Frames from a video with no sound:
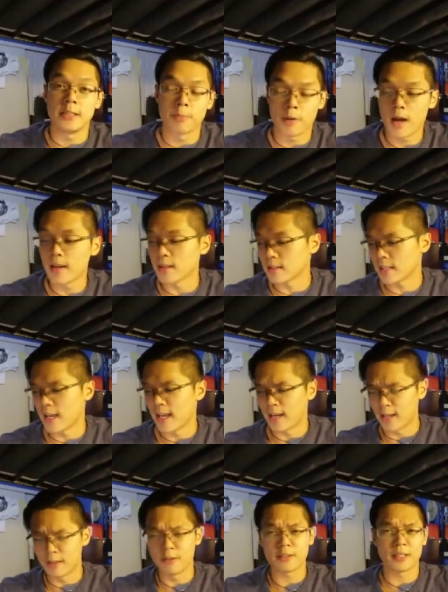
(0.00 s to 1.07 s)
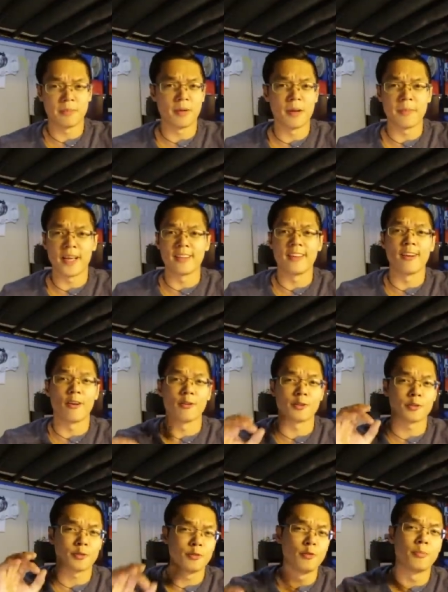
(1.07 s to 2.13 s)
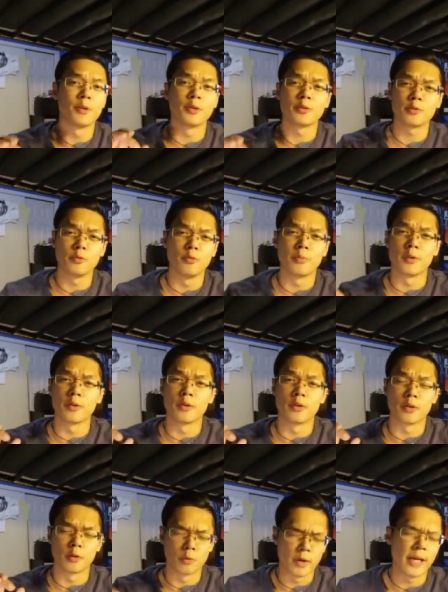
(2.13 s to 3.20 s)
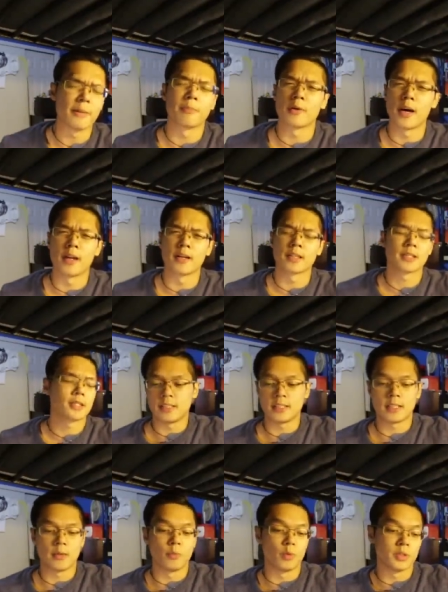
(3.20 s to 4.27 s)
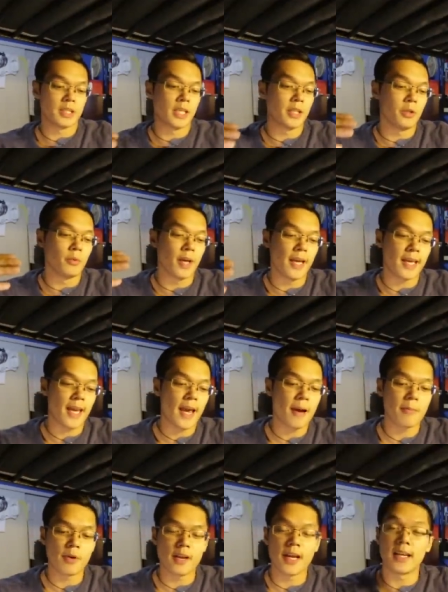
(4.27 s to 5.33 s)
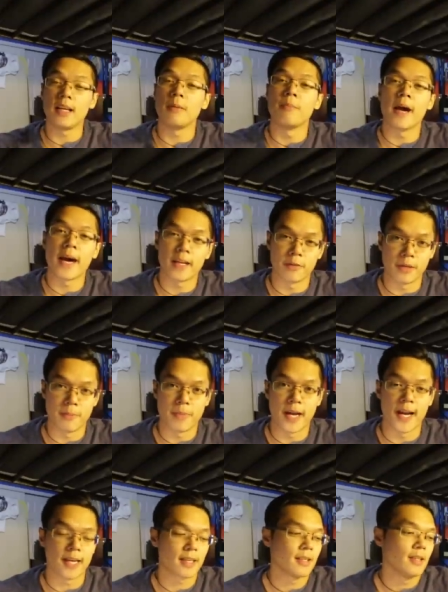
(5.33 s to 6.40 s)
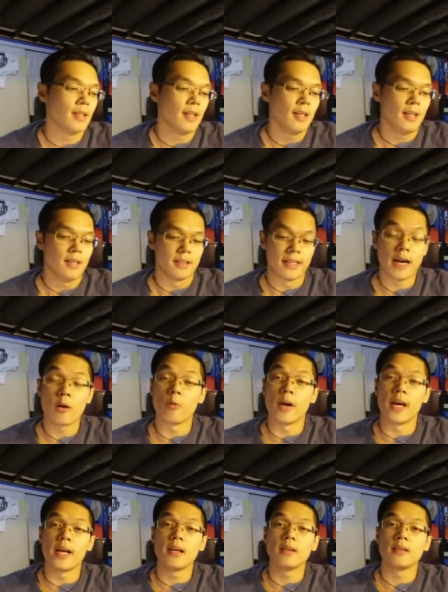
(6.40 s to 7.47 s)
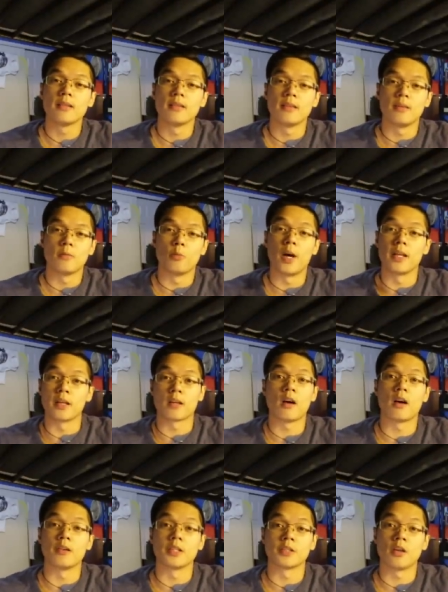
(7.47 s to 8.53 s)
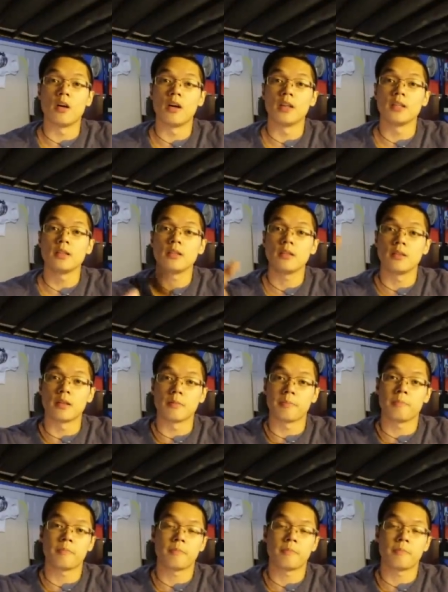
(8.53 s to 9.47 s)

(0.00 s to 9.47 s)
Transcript: Z product. And I looked them up and they are super, super great products. She said, we'll send you a camera and a battery pack. That way, while the car is on, the